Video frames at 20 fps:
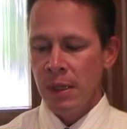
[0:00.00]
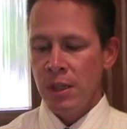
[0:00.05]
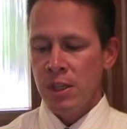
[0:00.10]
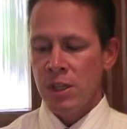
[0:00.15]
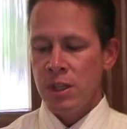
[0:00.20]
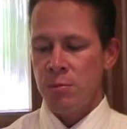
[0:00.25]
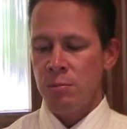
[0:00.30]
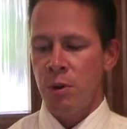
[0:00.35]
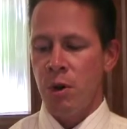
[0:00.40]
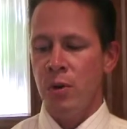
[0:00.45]

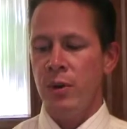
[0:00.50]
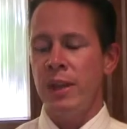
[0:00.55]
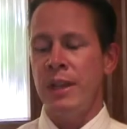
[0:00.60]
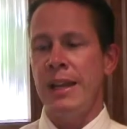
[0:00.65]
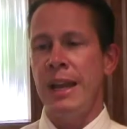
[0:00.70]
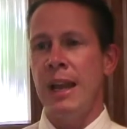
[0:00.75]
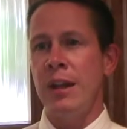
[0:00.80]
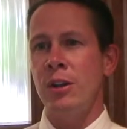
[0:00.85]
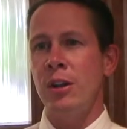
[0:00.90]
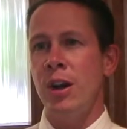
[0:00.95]

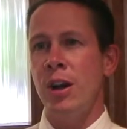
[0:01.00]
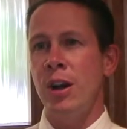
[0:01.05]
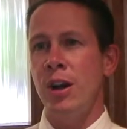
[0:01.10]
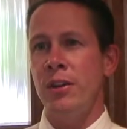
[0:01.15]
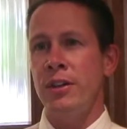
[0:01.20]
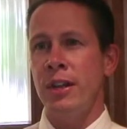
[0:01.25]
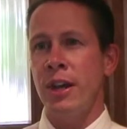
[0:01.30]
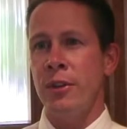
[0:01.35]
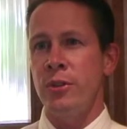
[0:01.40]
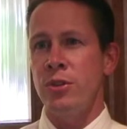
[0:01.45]
Smoking,
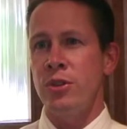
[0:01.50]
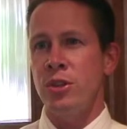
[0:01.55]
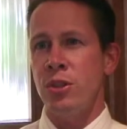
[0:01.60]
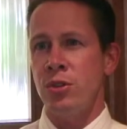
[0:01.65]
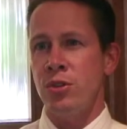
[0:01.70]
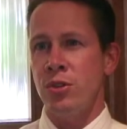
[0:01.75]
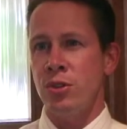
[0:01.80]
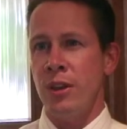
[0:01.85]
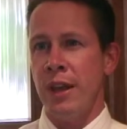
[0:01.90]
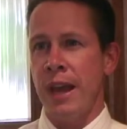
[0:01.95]
alcohol, and other
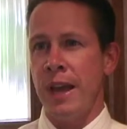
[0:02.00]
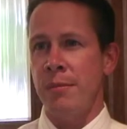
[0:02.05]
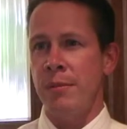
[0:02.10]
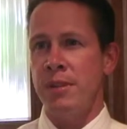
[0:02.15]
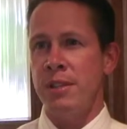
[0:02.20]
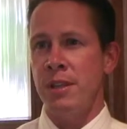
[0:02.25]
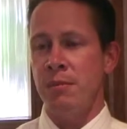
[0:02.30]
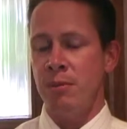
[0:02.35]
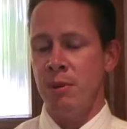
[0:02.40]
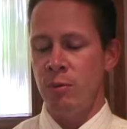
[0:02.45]
social
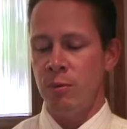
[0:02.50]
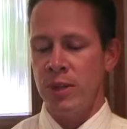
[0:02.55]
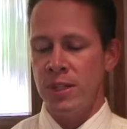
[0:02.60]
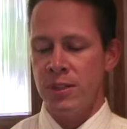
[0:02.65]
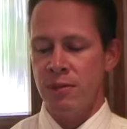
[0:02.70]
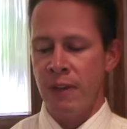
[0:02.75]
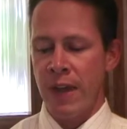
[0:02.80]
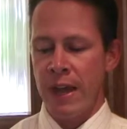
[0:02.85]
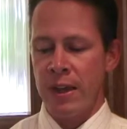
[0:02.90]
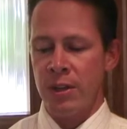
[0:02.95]
habits can be
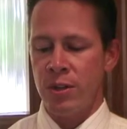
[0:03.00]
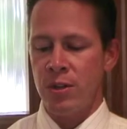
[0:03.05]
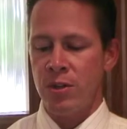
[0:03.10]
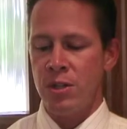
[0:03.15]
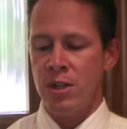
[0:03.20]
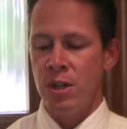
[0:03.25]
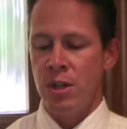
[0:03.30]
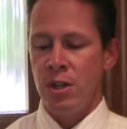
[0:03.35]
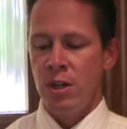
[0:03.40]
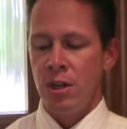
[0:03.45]
risk
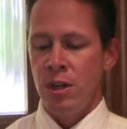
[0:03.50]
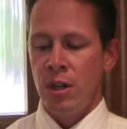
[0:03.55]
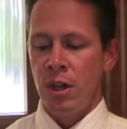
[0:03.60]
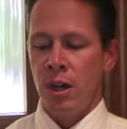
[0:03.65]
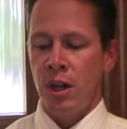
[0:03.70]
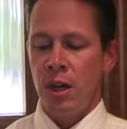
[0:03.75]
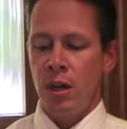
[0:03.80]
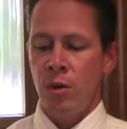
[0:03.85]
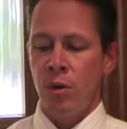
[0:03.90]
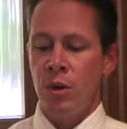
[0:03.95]
factors.
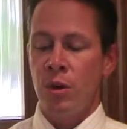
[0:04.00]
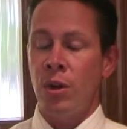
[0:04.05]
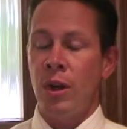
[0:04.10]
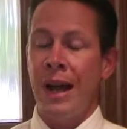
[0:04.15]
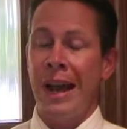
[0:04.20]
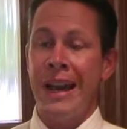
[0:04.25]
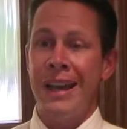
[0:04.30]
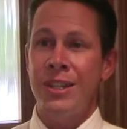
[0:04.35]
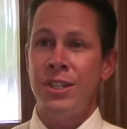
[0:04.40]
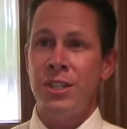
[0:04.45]
Oral
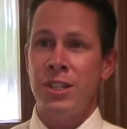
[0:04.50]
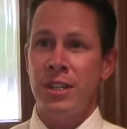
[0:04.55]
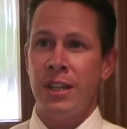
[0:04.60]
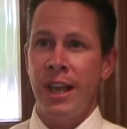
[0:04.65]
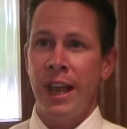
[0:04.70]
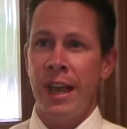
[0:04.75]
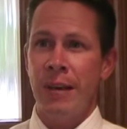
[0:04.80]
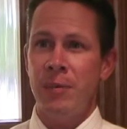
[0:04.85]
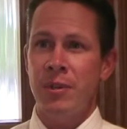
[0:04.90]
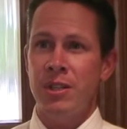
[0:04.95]
hygiene
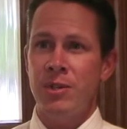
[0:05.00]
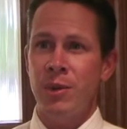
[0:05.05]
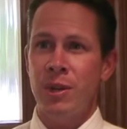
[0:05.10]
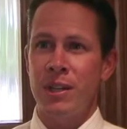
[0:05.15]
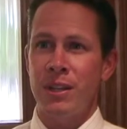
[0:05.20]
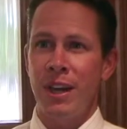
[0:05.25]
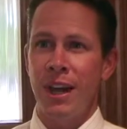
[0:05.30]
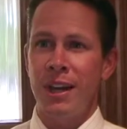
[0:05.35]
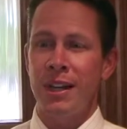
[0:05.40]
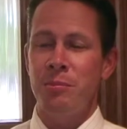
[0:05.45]
habits,
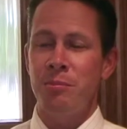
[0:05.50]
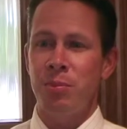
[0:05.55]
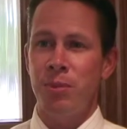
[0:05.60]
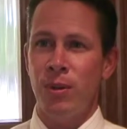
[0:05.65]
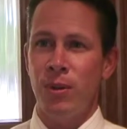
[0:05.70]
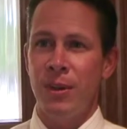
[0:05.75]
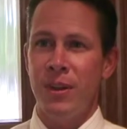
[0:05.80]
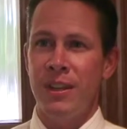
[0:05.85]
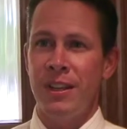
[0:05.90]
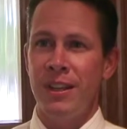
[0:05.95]
when not
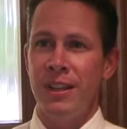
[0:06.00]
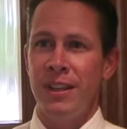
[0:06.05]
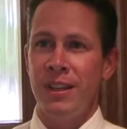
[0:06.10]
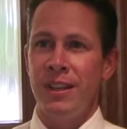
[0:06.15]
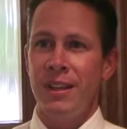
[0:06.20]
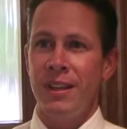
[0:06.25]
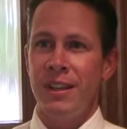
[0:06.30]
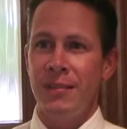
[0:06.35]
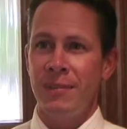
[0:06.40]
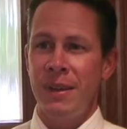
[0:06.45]
employed,
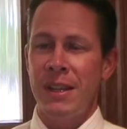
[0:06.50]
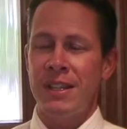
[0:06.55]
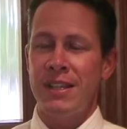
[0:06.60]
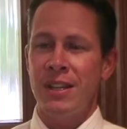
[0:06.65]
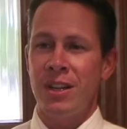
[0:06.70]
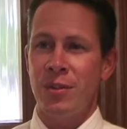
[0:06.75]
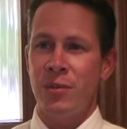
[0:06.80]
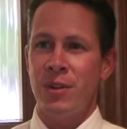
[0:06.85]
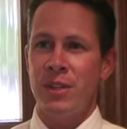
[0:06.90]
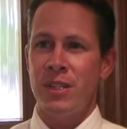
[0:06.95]
it makes
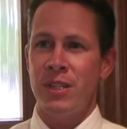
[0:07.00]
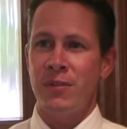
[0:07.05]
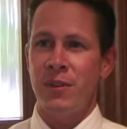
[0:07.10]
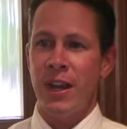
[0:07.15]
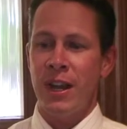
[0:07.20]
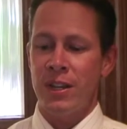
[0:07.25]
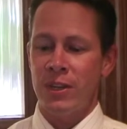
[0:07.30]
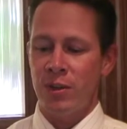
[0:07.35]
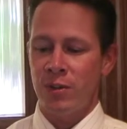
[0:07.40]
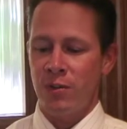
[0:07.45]
it a risk
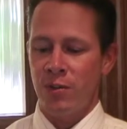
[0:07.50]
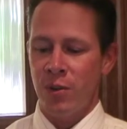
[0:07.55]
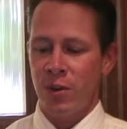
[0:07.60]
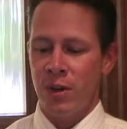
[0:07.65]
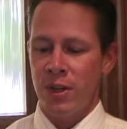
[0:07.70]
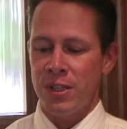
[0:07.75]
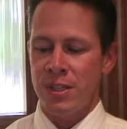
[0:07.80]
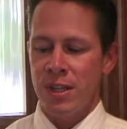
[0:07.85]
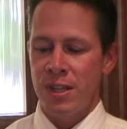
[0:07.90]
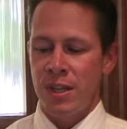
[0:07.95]
factor for
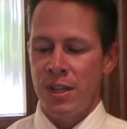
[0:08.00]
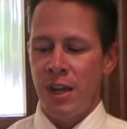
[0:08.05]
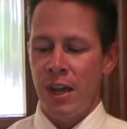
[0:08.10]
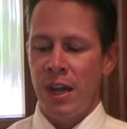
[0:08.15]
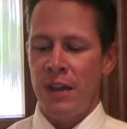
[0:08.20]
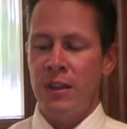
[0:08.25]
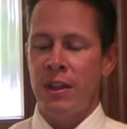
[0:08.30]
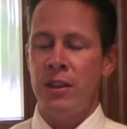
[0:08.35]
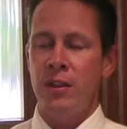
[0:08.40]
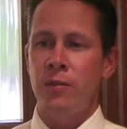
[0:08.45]
us.
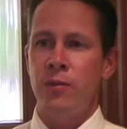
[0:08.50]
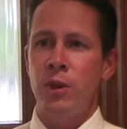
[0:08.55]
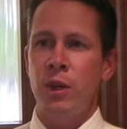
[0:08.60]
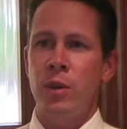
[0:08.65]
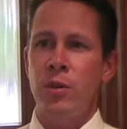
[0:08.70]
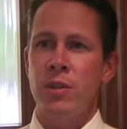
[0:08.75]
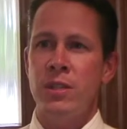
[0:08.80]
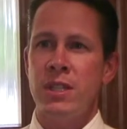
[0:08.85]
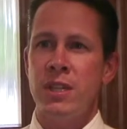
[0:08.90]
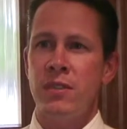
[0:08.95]
And then the
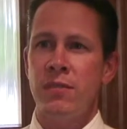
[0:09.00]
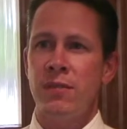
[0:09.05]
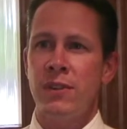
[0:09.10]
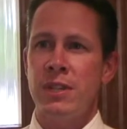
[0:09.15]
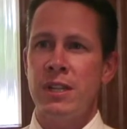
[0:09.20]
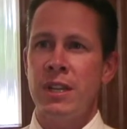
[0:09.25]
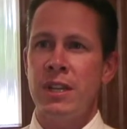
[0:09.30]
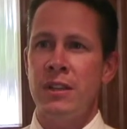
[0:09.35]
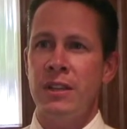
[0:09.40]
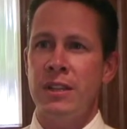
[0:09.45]
frequency of
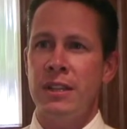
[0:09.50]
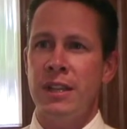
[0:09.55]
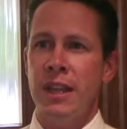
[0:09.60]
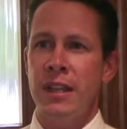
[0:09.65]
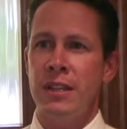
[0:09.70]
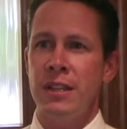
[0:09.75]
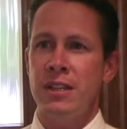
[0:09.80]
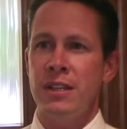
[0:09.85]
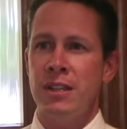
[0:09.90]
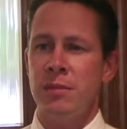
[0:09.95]
visiting the
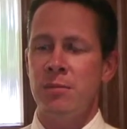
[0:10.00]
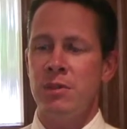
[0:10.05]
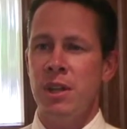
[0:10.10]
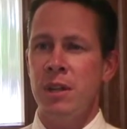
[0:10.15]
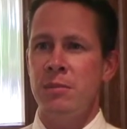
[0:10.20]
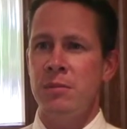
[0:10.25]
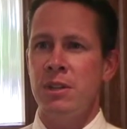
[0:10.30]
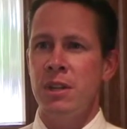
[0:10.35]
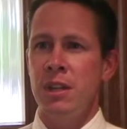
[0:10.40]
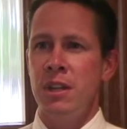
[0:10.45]
dentist.
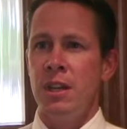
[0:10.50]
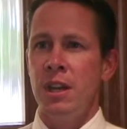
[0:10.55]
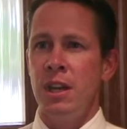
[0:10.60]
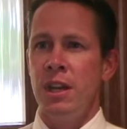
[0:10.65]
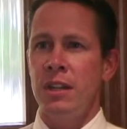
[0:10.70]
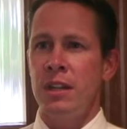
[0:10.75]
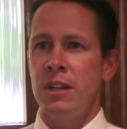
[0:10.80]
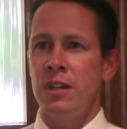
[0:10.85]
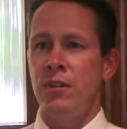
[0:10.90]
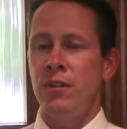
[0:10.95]
Sometimes
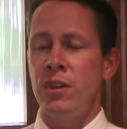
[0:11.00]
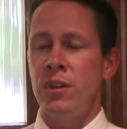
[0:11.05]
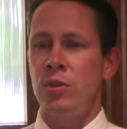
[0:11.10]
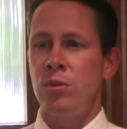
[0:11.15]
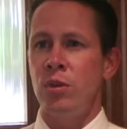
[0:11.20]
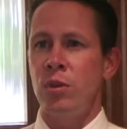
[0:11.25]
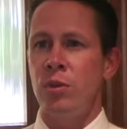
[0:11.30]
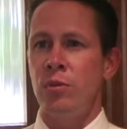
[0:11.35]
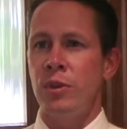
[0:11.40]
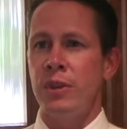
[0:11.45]
an
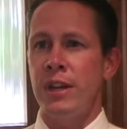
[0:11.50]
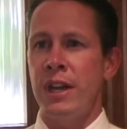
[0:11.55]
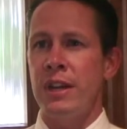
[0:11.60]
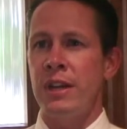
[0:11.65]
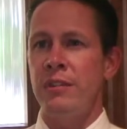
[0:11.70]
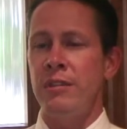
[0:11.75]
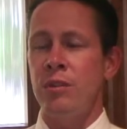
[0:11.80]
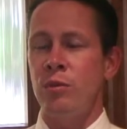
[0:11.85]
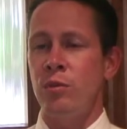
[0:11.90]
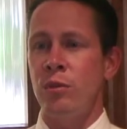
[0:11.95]
individual, without
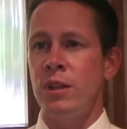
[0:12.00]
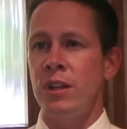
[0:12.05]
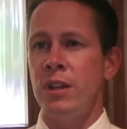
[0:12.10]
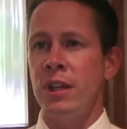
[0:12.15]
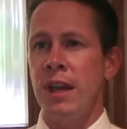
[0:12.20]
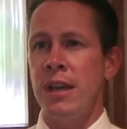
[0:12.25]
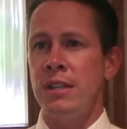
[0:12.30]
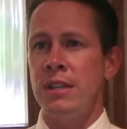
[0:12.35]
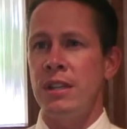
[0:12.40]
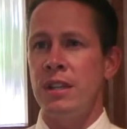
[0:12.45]
even
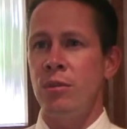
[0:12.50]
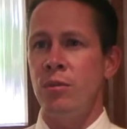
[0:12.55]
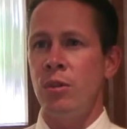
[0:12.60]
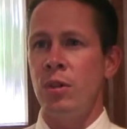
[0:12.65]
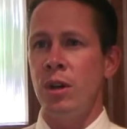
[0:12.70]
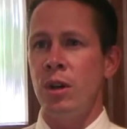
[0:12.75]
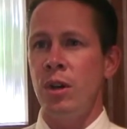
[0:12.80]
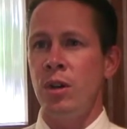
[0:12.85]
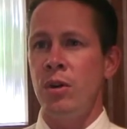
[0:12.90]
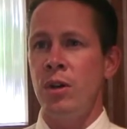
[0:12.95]
realizing it, will
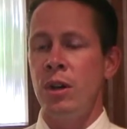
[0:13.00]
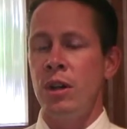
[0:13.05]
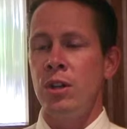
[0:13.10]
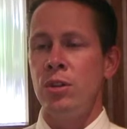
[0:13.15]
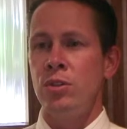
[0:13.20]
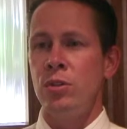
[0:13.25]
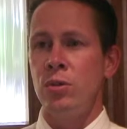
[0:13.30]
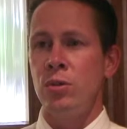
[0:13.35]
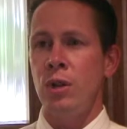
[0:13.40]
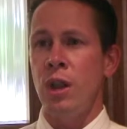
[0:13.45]
go
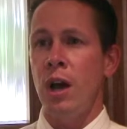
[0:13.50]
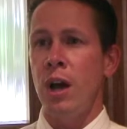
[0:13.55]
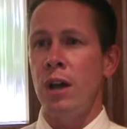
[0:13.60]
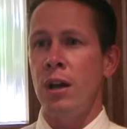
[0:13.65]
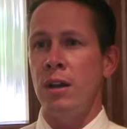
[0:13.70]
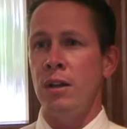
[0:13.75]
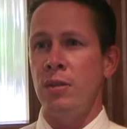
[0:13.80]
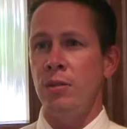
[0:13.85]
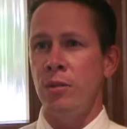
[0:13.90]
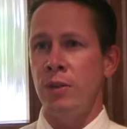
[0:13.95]
too
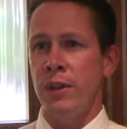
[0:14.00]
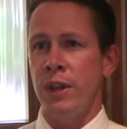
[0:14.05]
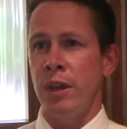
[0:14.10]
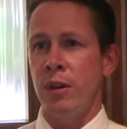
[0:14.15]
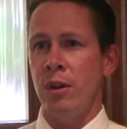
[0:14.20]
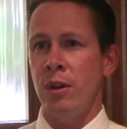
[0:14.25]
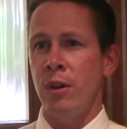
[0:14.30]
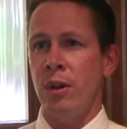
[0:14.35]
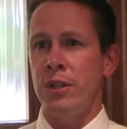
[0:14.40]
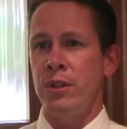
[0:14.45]
long
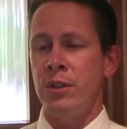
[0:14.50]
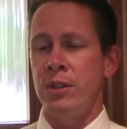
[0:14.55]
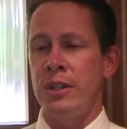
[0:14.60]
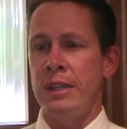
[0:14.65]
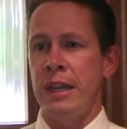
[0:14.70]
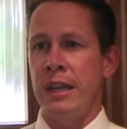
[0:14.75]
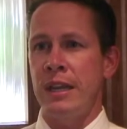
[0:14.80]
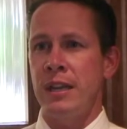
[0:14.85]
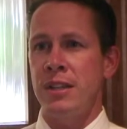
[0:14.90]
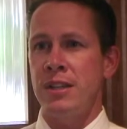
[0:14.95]
without going to the
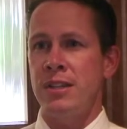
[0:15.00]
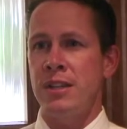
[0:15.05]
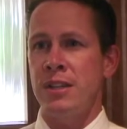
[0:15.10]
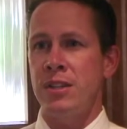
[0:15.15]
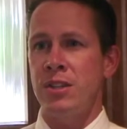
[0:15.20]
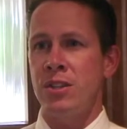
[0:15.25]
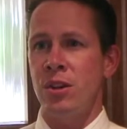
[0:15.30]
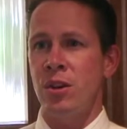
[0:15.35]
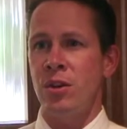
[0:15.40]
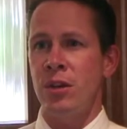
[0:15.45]
dentist.
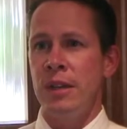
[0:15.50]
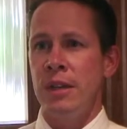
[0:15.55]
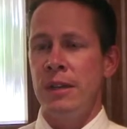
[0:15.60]
And so